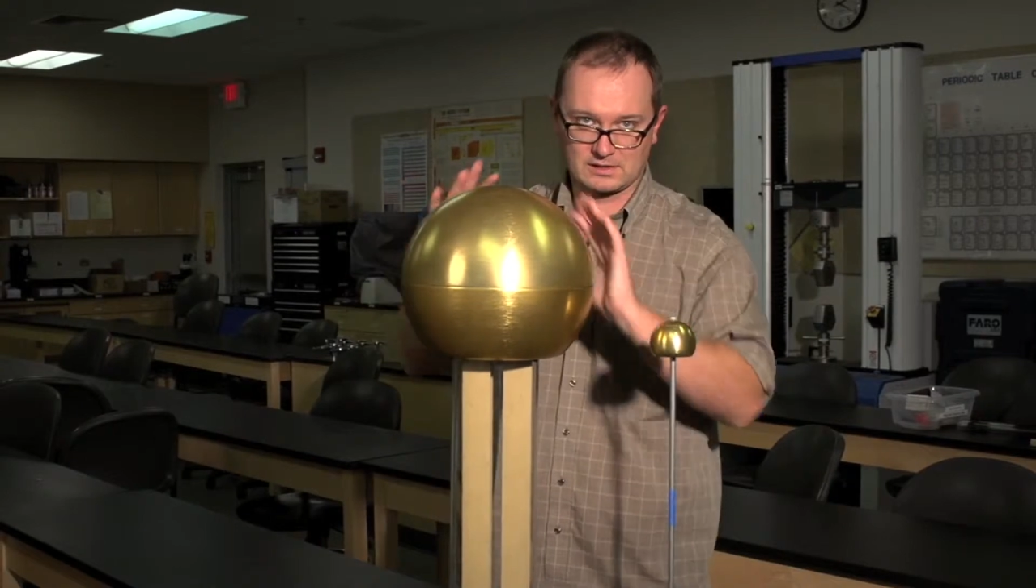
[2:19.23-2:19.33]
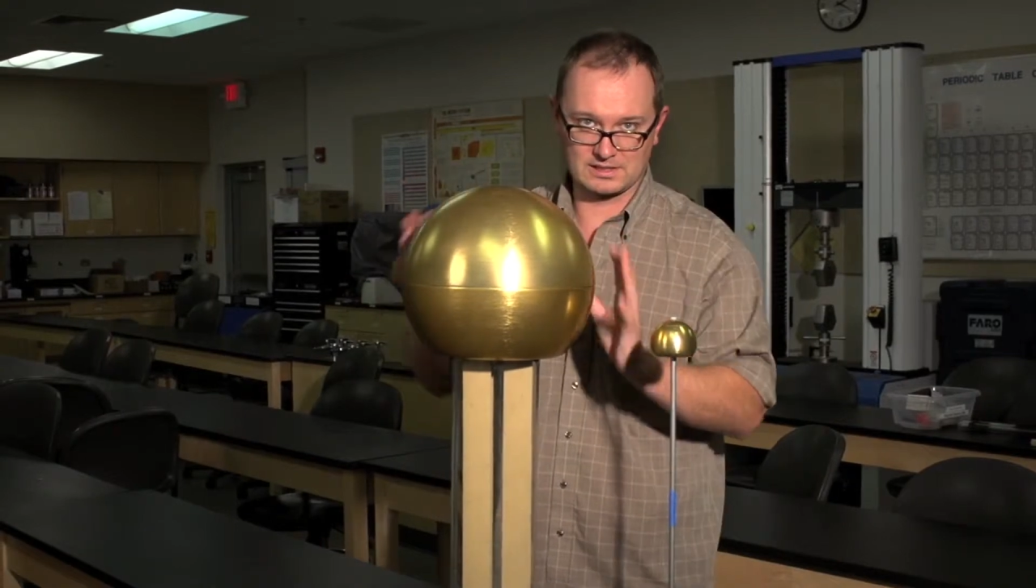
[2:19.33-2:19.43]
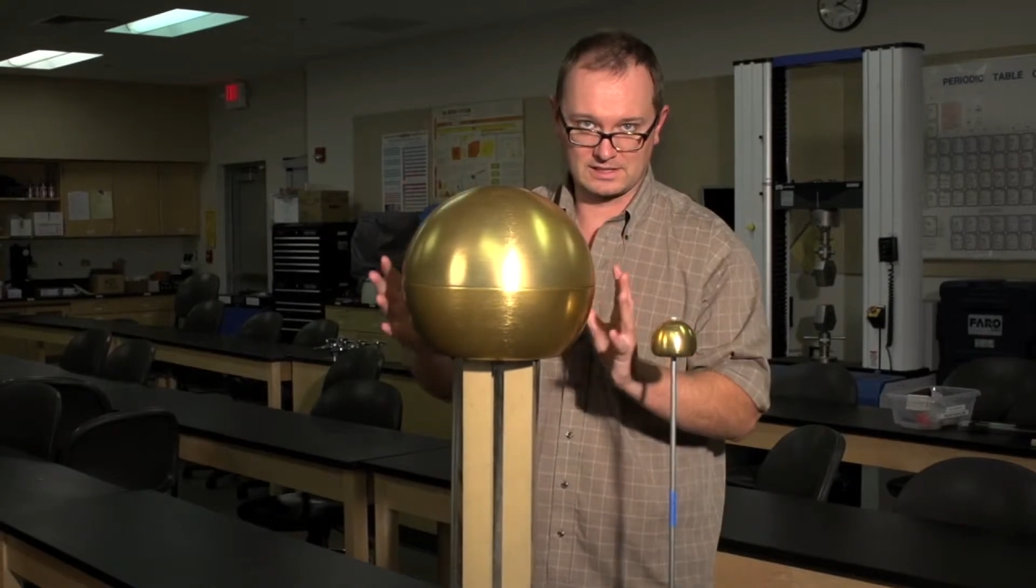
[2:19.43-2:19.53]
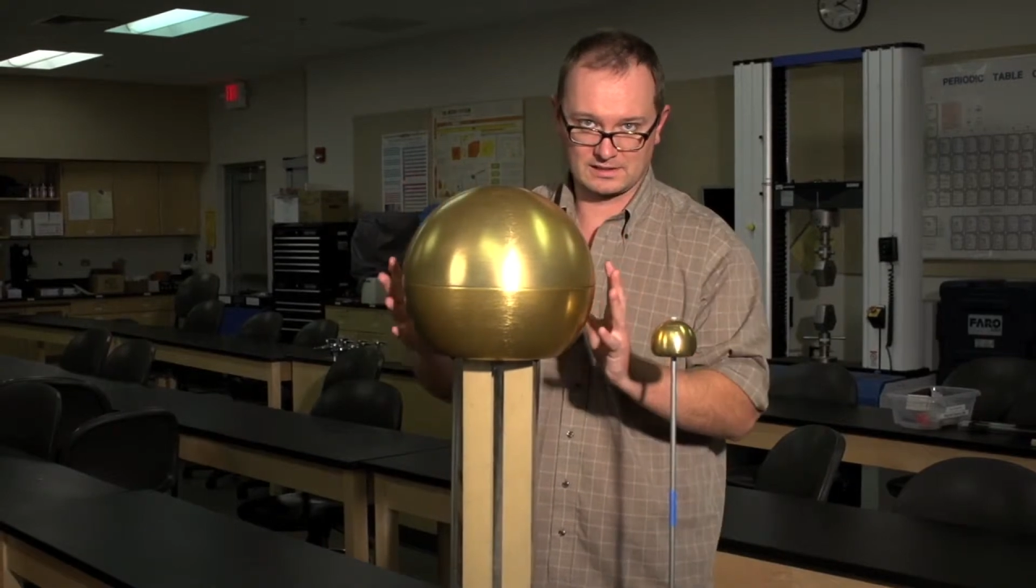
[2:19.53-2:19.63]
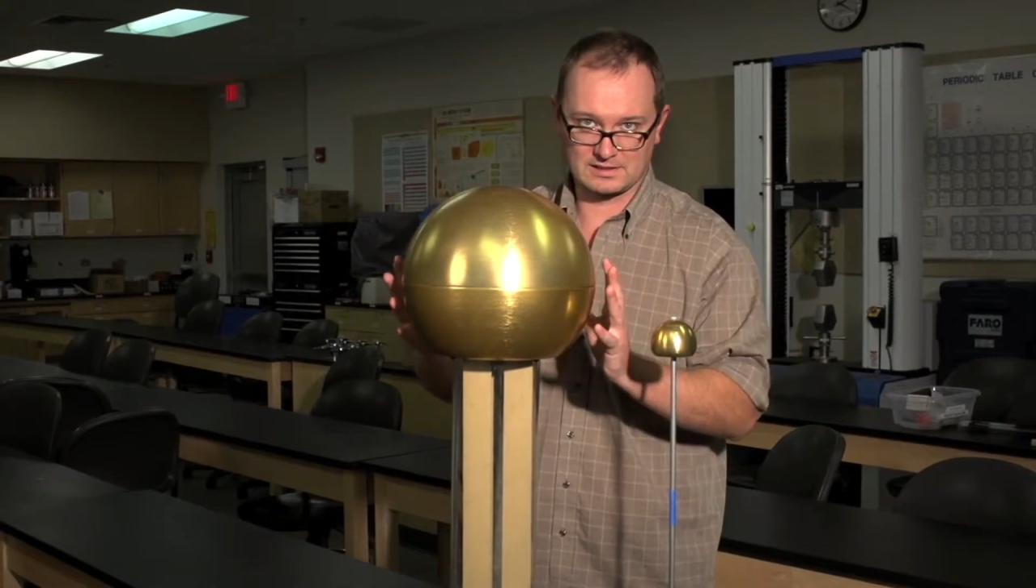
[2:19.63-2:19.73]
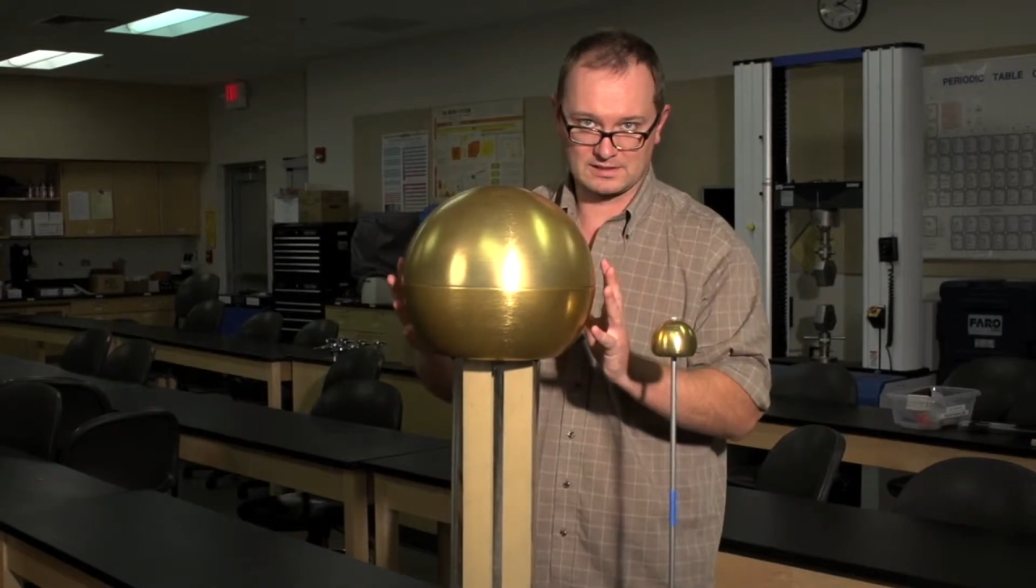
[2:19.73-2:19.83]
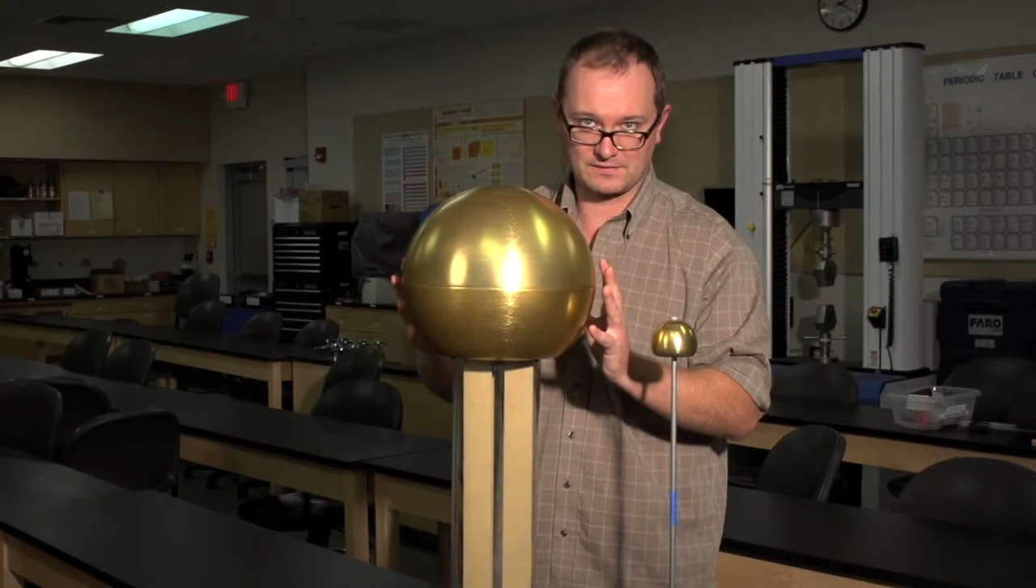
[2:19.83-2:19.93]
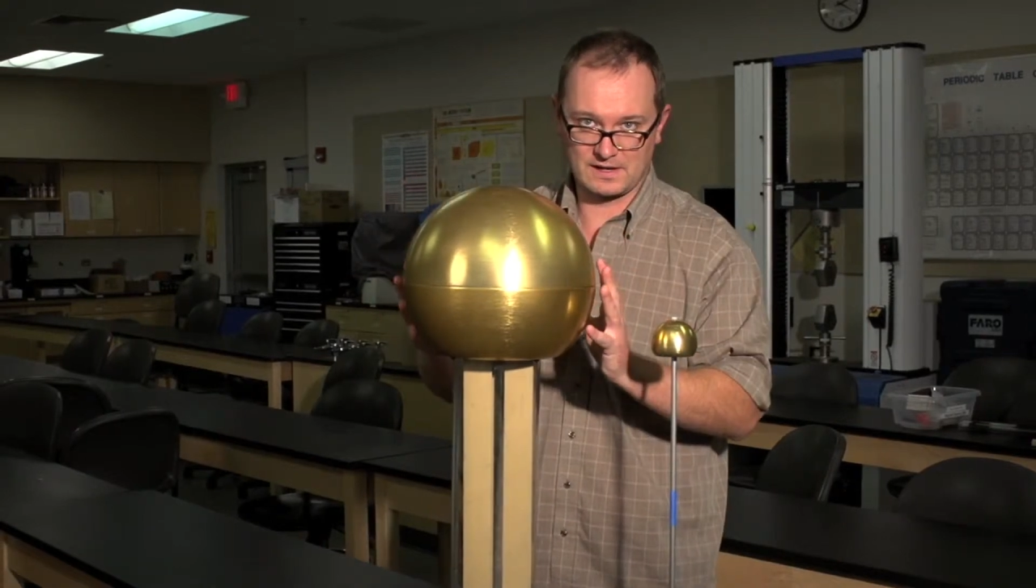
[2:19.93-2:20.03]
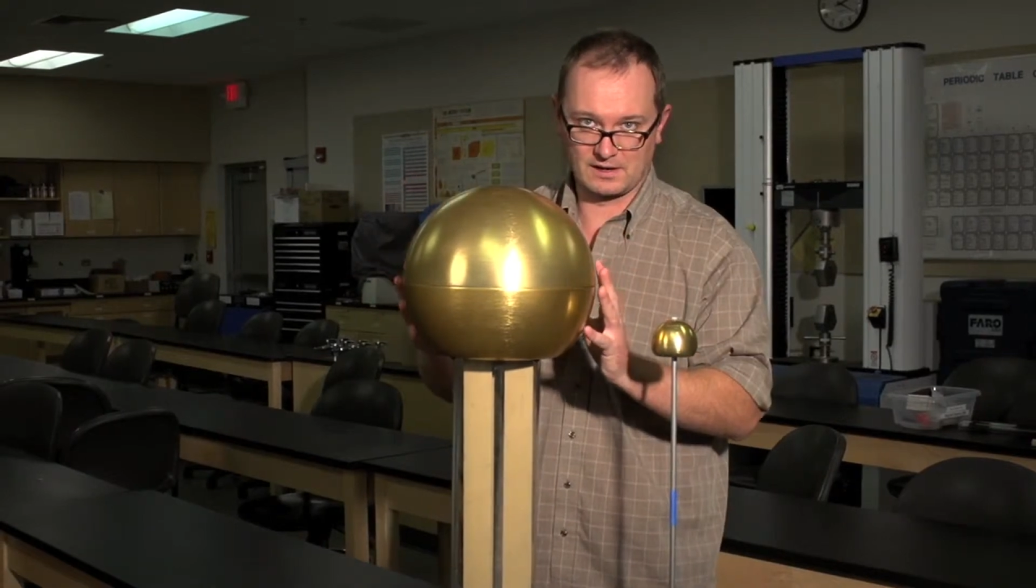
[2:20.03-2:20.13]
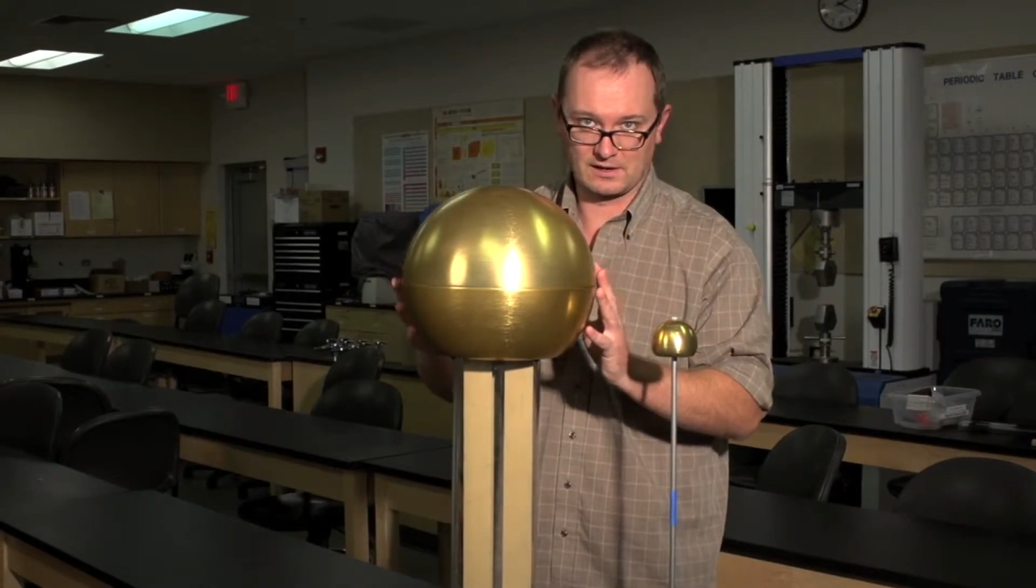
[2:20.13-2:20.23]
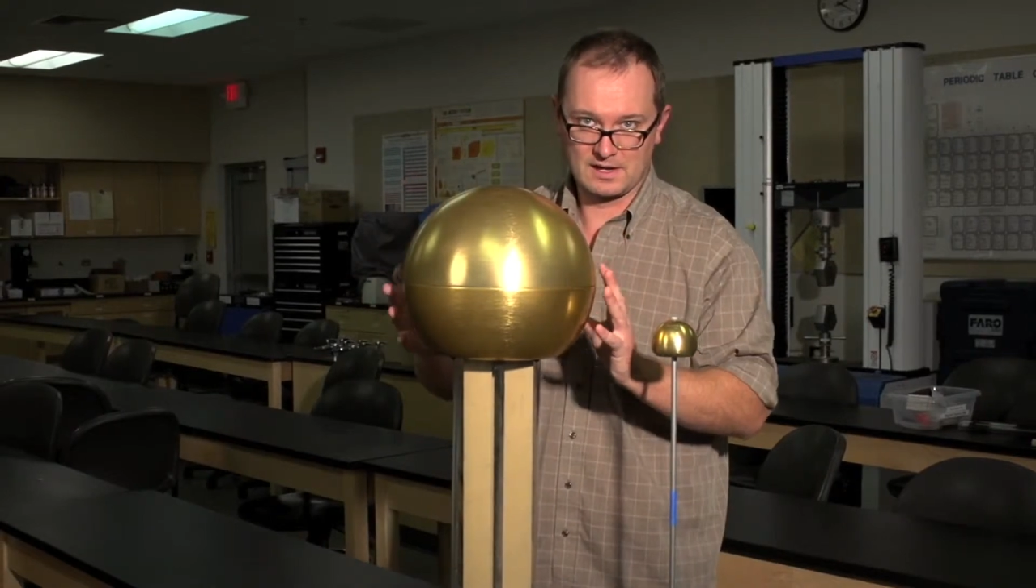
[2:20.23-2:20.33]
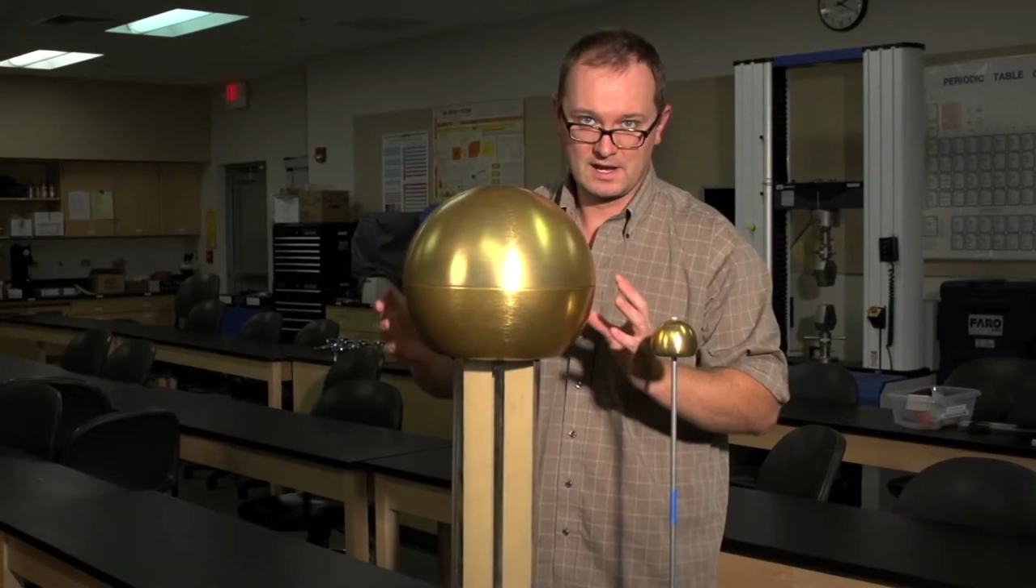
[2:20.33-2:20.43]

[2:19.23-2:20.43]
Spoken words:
conducting sphere.